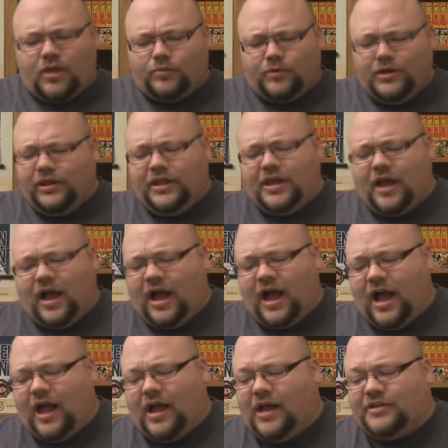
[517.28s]
Really,
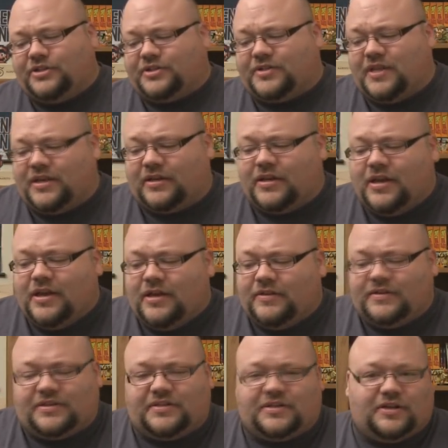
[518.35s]
I just think
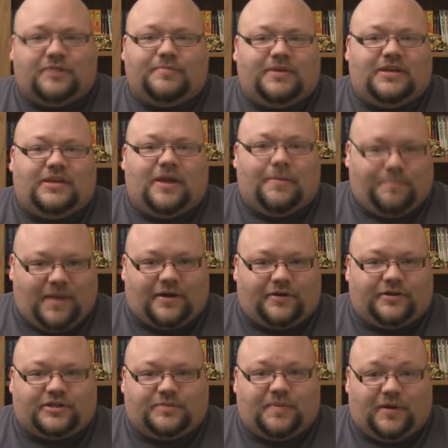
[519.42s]
this is going to be a
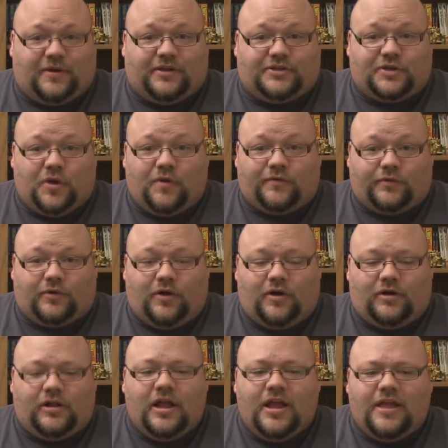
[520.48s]
better experience
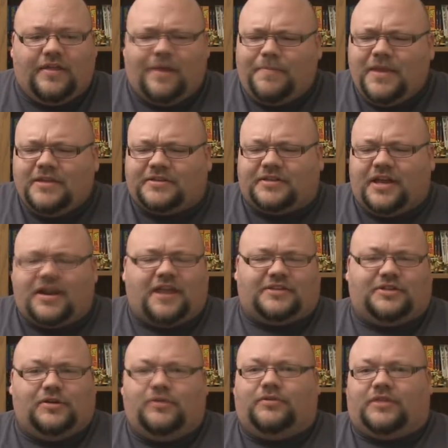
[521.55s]
overall. That being said, I
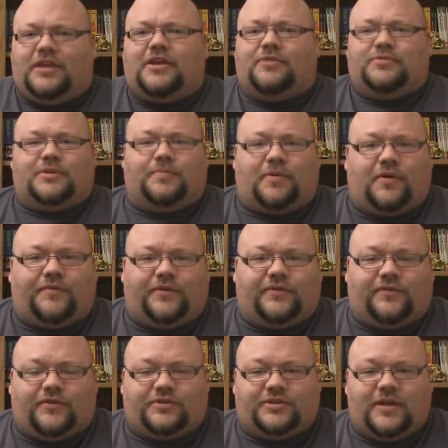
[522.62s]
still don't think it was a perfect
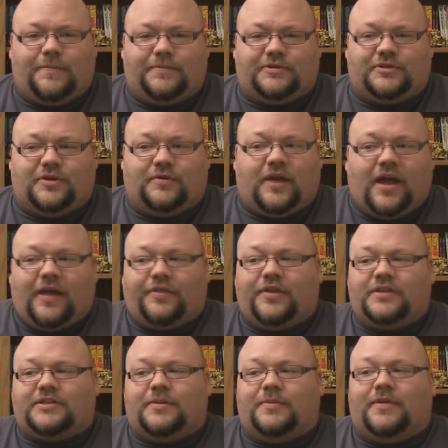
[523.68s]
first episode. I
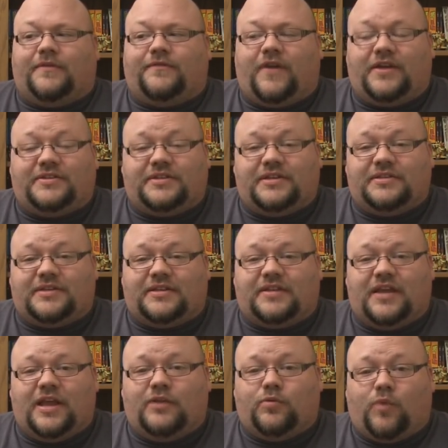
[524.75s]
think some of the fight scenes at
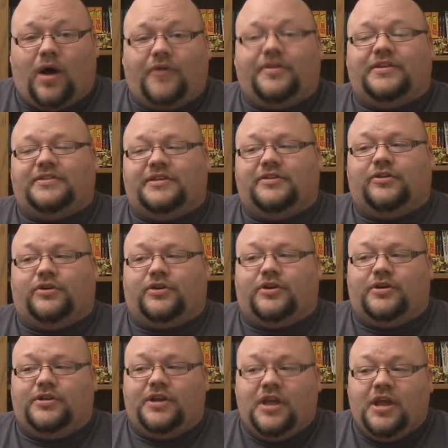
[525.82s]
the end, while they did look
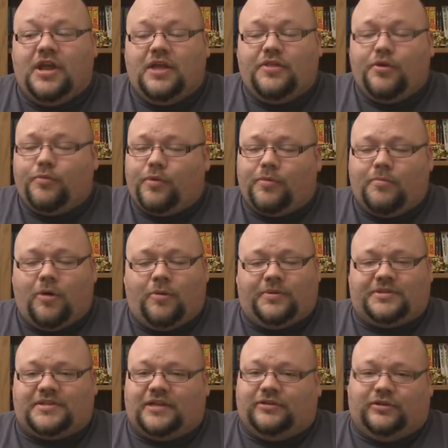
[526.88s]
good, there were
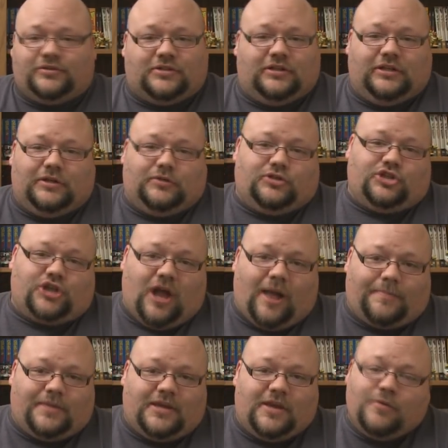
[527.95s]
moments that looked a little
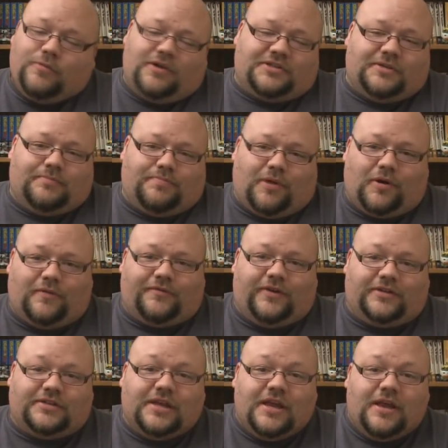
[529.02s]
choppy. It wasn't
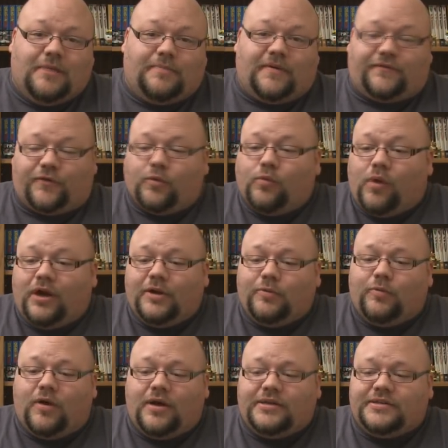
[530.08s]
perfect. But for what it
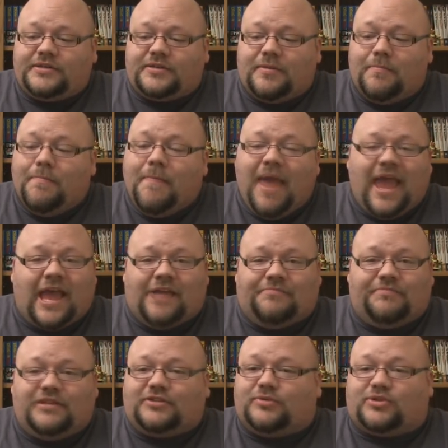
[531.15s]
was,
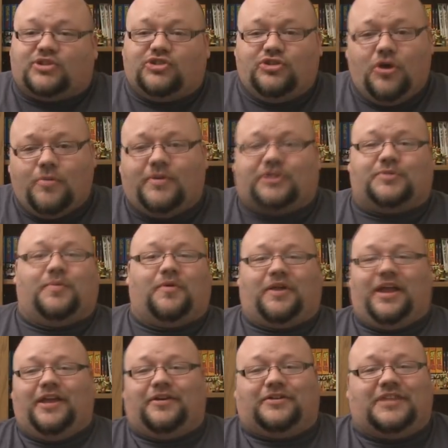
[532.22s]
man, this was so much
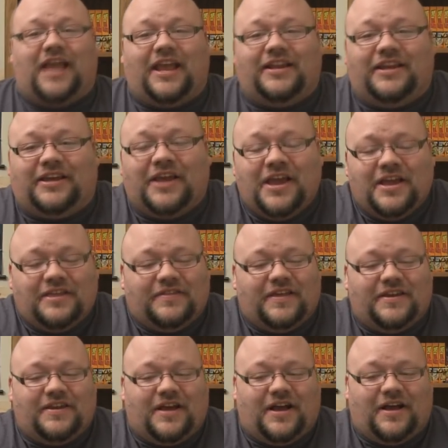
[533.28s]
more entertaining
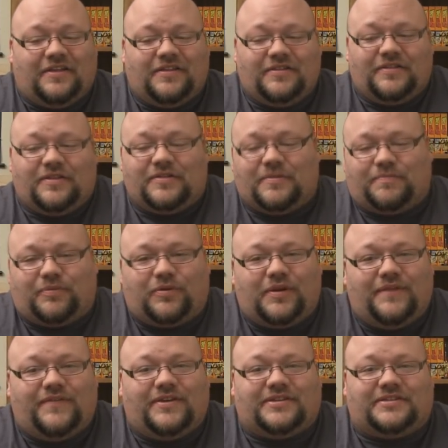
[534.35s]
than the
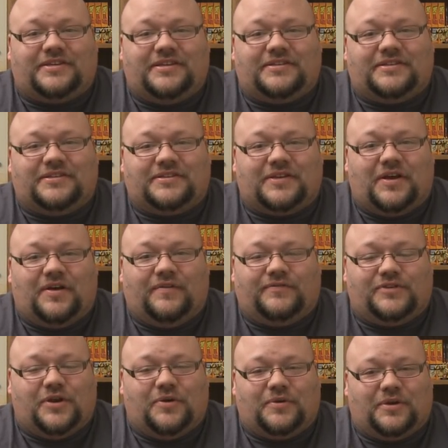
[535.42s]
previous seasons of
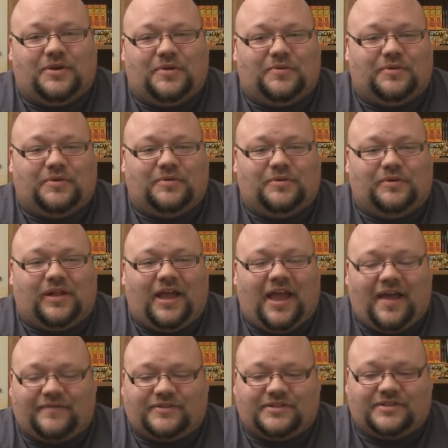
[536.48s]
Tokyo Ghoul, I
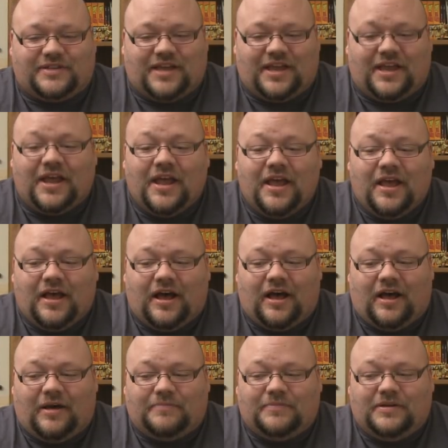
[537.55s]
have to say.
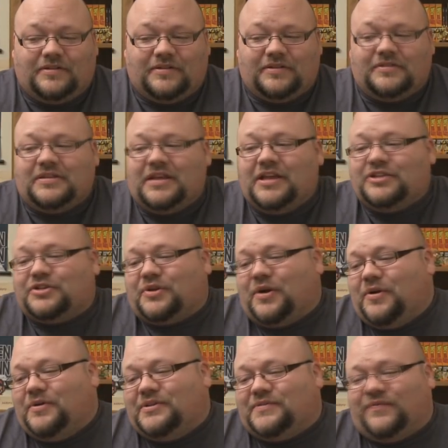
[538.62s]
The
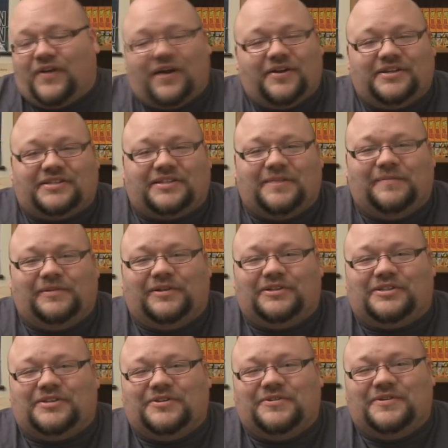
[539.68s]
intro is very similar
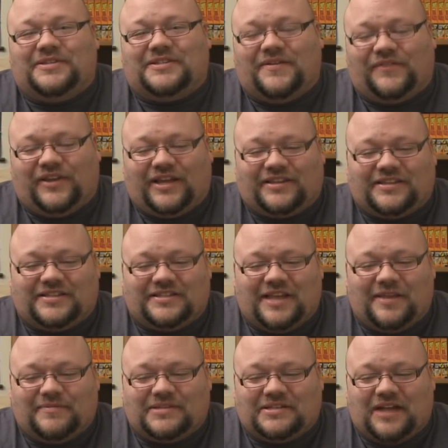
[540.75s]
too. It's definitely got the
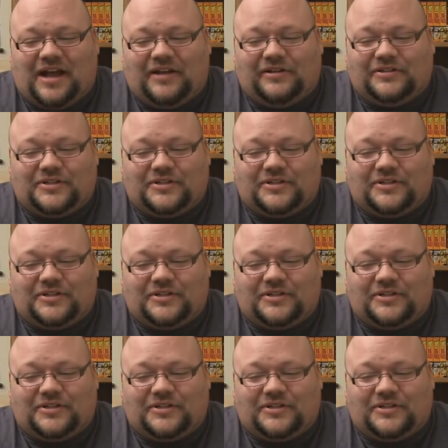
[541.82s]
same style.